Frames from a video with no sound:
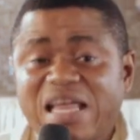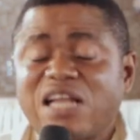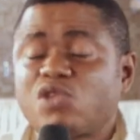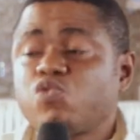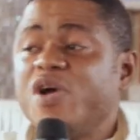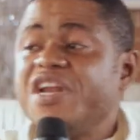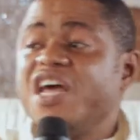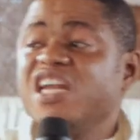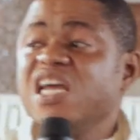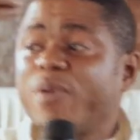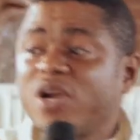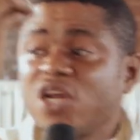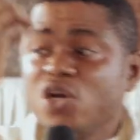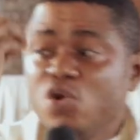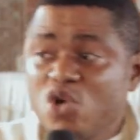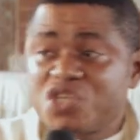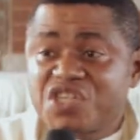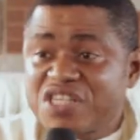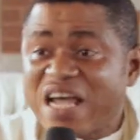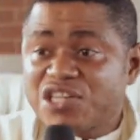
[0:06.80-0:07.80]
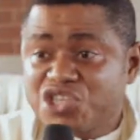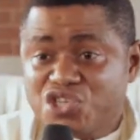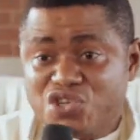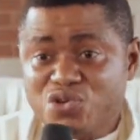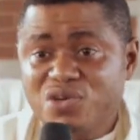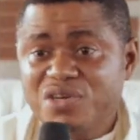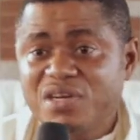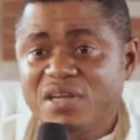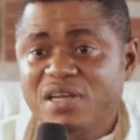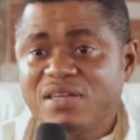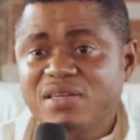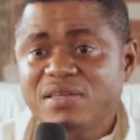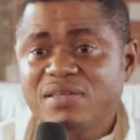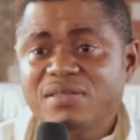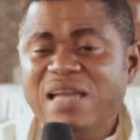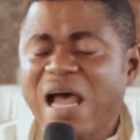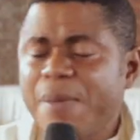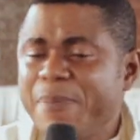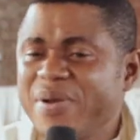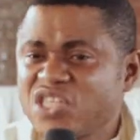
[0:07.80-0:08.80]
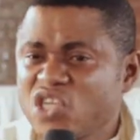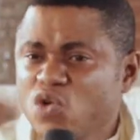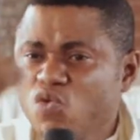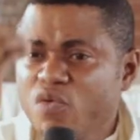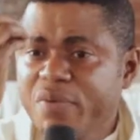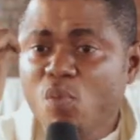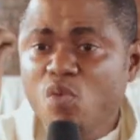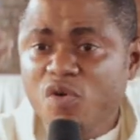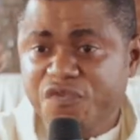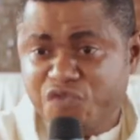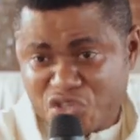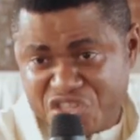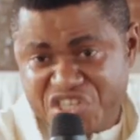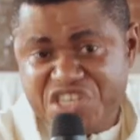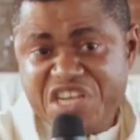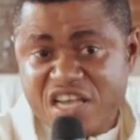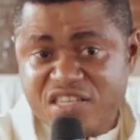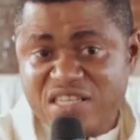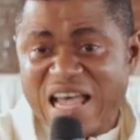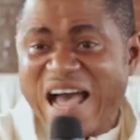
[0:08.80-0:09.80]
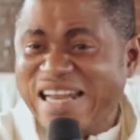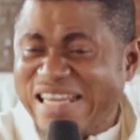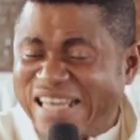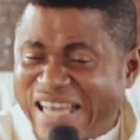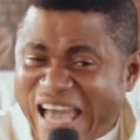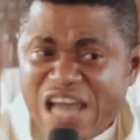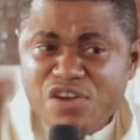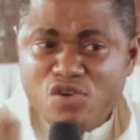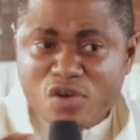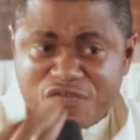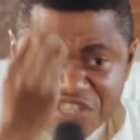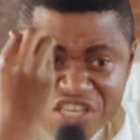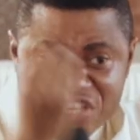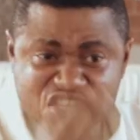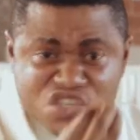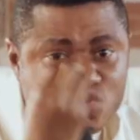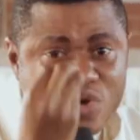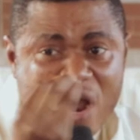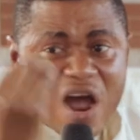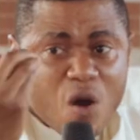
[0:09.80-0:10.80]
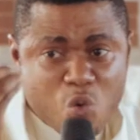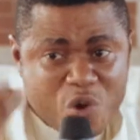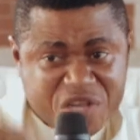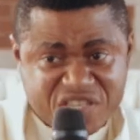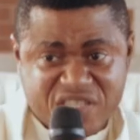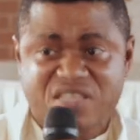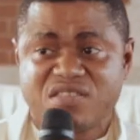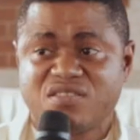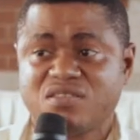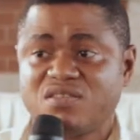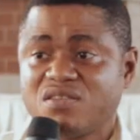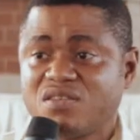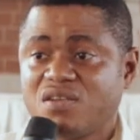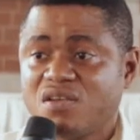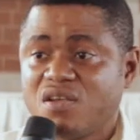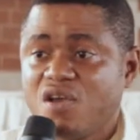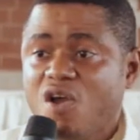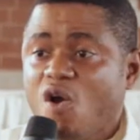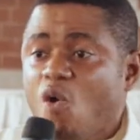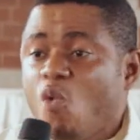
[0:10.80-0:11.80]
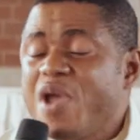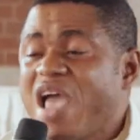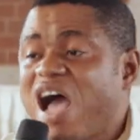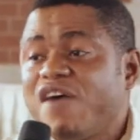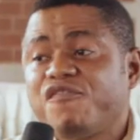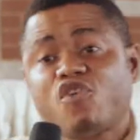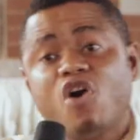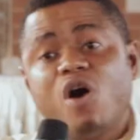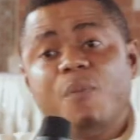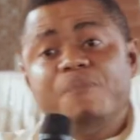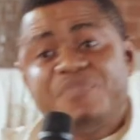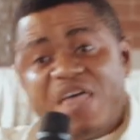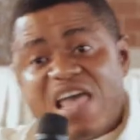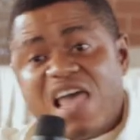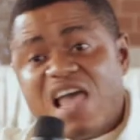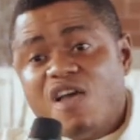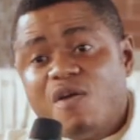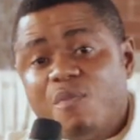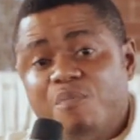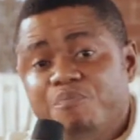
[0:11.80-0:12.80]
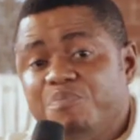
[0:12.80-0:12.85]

that when anybody looks at you, that person will be moved to tears at the kind of things you are wasting. We have come there